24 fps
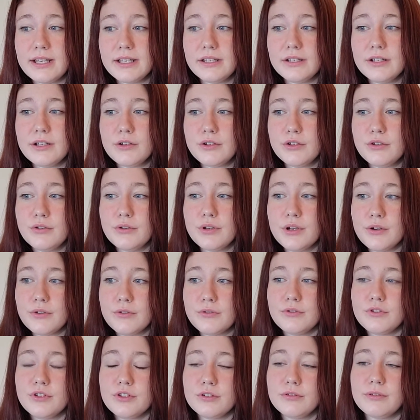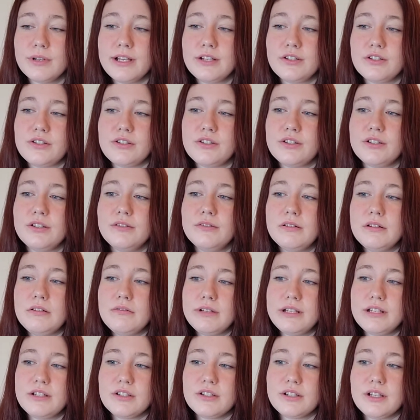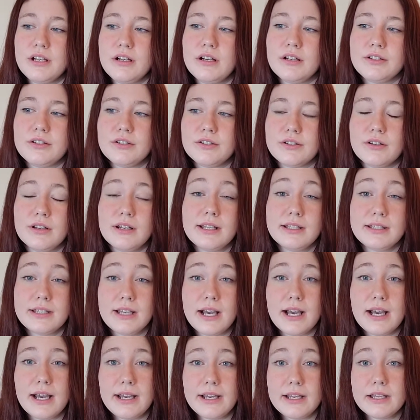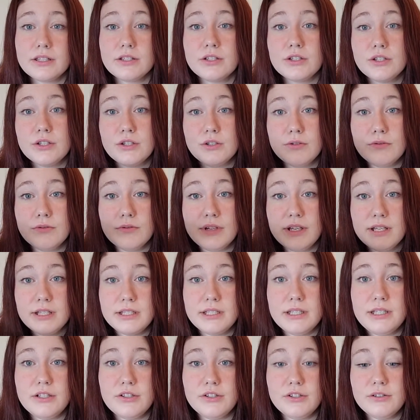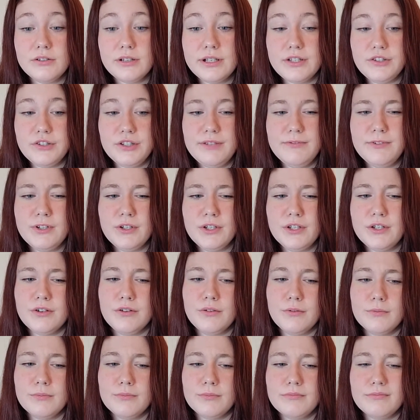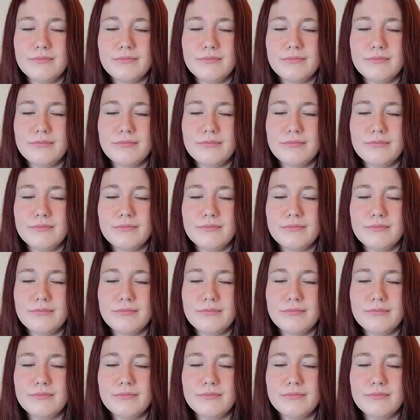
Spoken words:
You know, you go through generations, so you know each character's going to die until you get to each generation, even though you don't